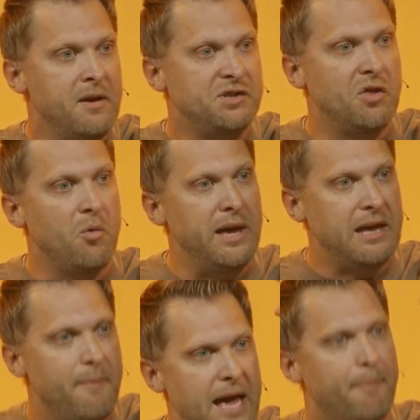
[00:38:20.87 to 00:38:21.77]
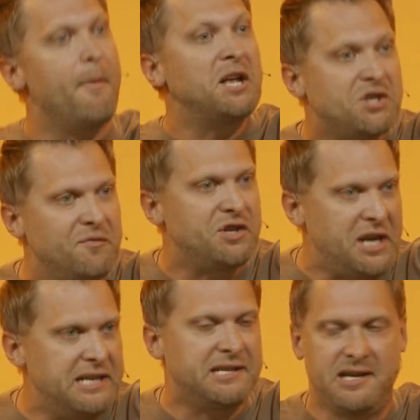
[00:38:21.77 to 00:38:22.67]
so that we can make much of
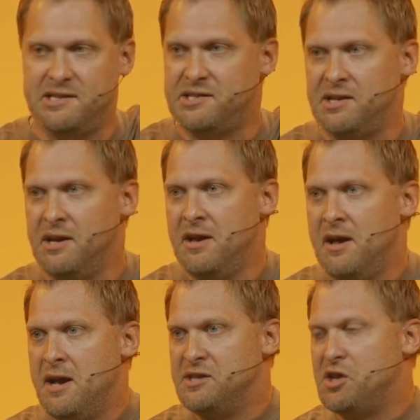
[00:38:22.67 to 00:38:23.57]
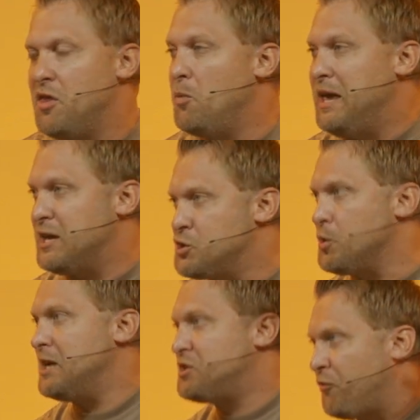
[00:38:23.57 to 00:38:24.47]
Jesus and so that we can
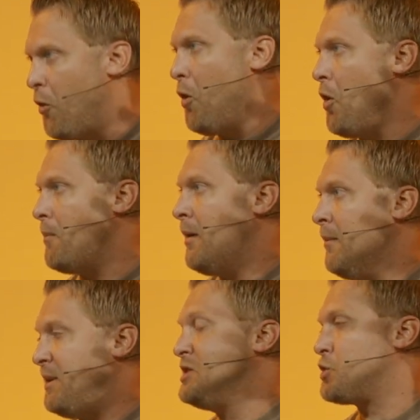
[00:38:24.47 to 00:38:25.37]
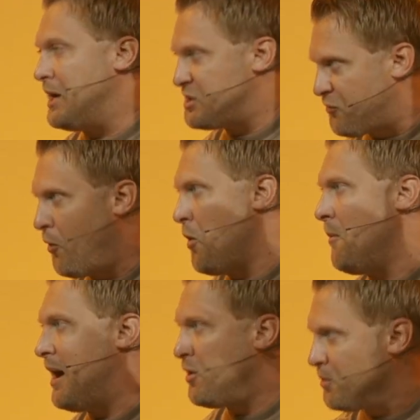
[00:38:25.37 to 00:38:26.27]
transform, be transformed
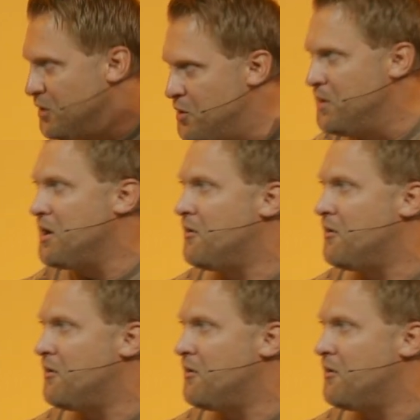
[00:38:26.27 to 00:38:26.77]
by the renewing